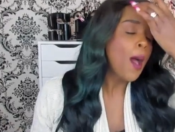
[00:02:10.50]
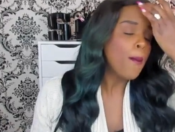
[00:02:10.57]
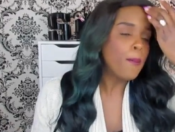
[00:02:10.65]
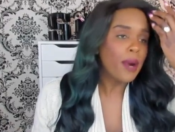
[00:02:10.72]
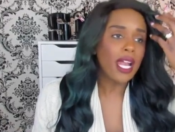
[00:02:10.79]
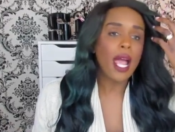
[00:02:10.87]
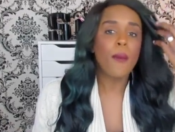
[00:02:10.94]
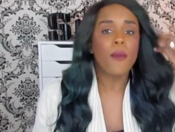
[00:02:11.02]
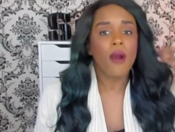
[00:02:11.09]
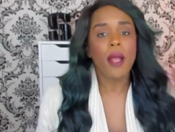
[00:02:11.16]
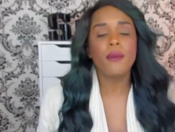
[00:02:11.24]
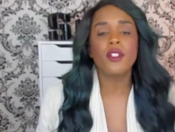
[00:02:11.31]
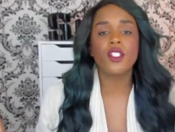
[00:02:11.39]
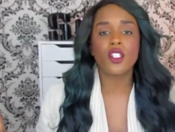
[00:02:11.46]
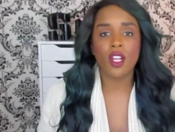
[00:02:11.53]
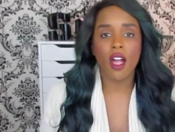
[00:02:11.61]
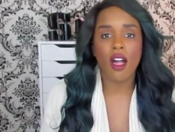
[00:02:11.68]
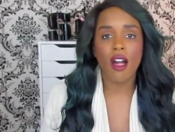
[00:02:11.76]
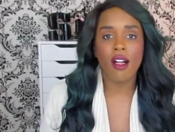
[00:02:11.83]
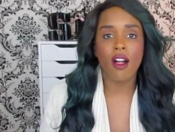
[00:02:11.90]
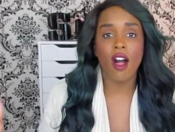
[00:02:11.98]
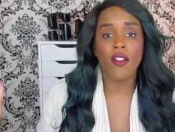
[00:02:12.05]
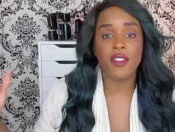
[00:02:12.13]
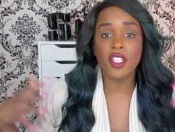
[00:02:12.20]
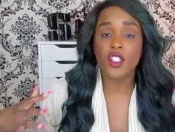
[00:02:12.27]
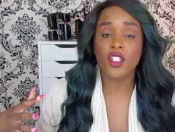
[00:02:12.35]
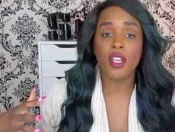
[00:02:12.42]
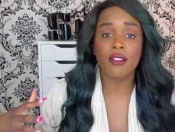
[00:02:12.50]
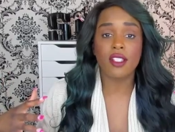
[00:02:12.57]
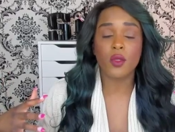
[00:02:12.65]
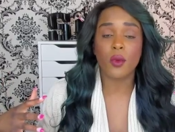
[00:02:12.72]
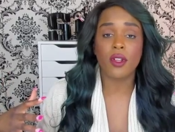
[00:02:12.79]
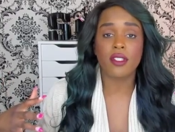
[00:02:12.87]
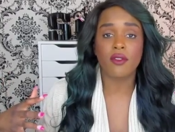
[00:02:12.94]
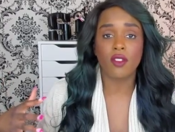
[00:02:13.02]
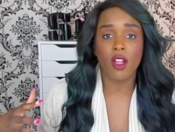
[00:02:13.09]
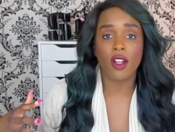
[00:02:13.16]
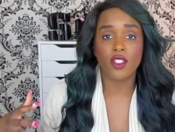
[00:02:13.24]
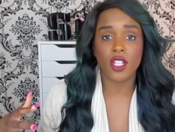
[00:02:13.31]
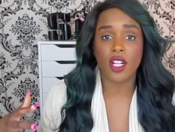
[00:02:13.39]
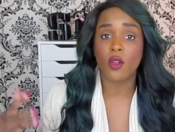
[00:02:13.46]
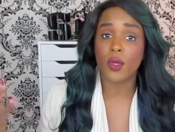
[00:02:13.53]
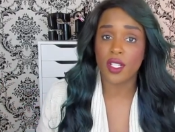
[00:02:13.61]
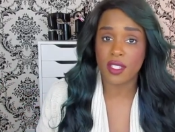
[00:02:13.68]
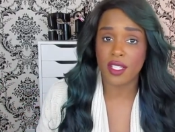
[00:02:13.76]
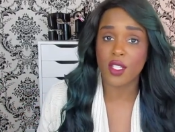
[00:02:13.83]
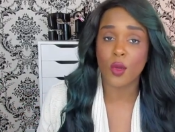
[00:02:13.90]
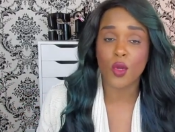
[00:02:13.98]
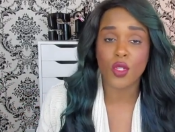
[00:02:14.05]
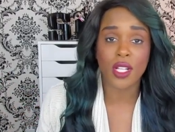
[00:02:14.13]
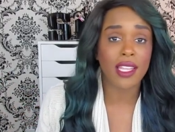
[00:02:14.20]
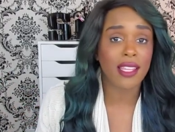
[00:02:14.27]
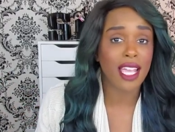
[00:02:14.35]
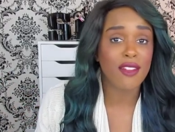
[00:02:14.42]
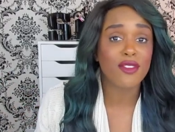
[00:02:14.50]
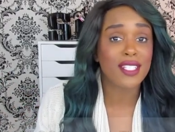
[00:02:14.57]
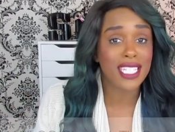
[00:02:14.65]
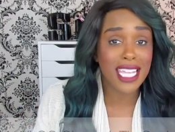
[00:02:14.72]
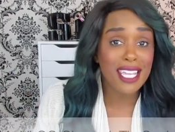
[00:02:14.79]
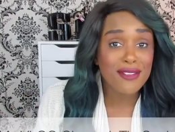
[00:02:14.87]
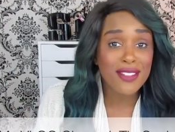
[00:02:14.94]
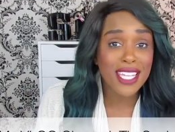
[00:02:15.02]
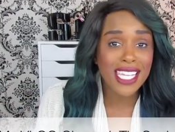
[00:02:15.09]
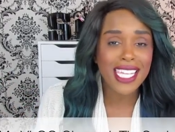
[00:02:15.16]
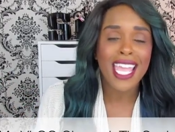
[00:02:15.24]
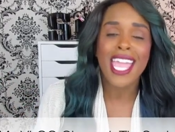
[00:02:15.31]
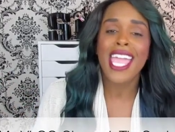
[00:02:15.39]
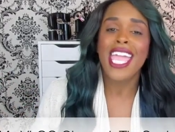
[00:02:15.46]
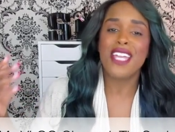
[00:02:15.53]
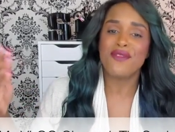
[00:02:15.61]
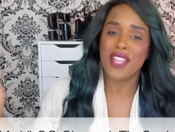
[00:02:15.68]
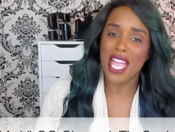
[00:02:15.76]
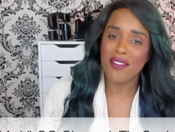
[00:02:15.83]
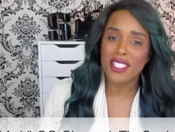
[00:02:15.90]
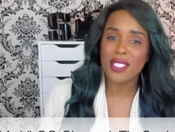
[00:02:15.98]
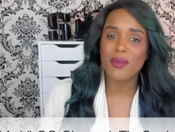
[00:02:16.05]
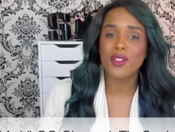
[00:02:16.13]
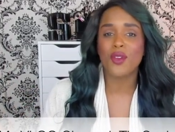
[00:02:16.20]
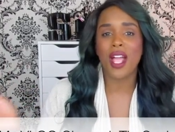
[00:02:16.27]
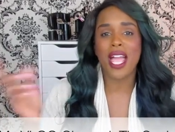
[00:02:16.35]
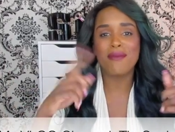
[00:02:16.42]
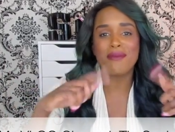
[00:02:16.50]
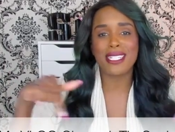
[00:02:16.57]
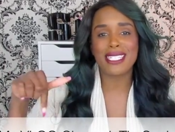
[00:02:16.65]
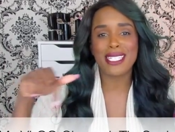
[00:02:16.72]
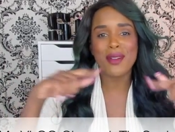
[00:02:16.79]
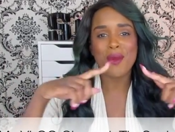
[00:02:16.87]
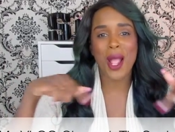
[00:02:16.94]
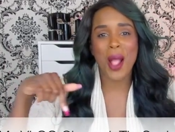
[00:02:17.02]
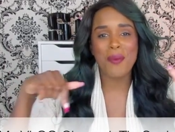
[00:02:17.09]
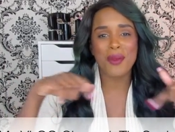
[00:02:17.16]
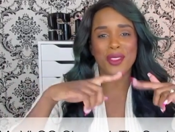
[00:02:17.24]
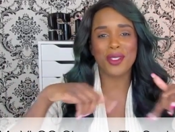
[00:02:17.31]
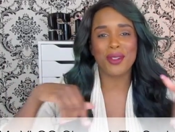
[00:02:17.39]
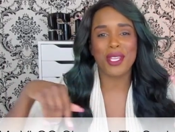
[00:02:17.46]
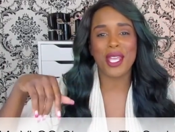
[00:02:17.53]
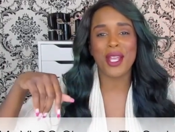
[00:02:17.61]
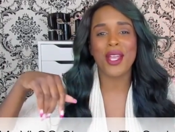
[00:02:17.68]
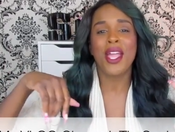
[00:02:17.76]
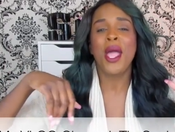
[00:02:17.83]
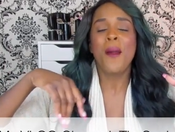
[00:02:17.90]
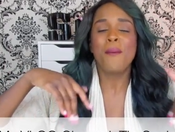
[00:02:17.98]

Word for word: But I promise y'all on this channel, as well as the vlog channel, which is the Socialite Life T V, if you haven't subscribed, it's somewhere up and through here.